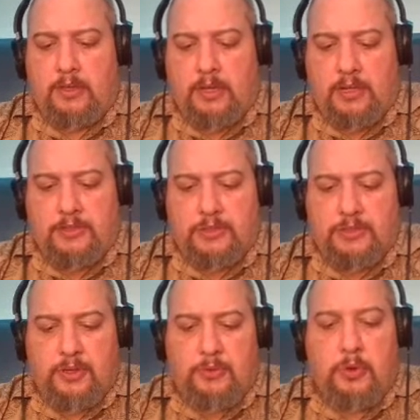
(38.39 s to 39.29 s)
I should
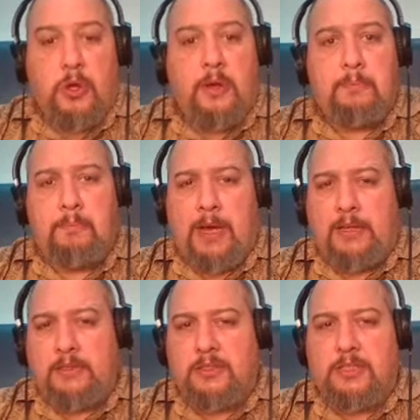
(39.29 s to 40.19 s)
note,
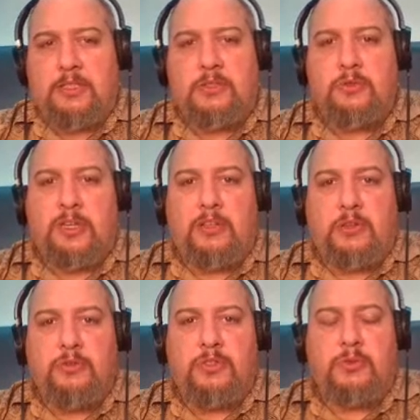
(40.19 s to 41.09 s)
might suggest you can
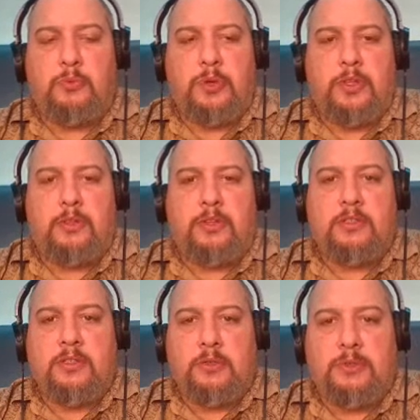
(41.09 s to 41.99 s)
use it with
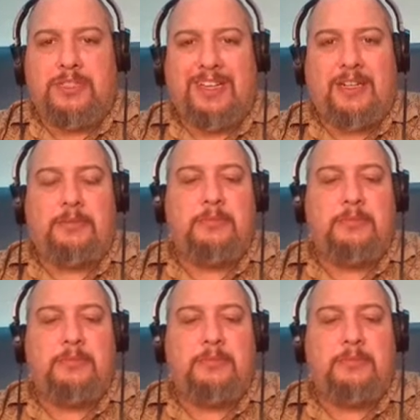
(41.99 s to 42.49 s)
continuous data.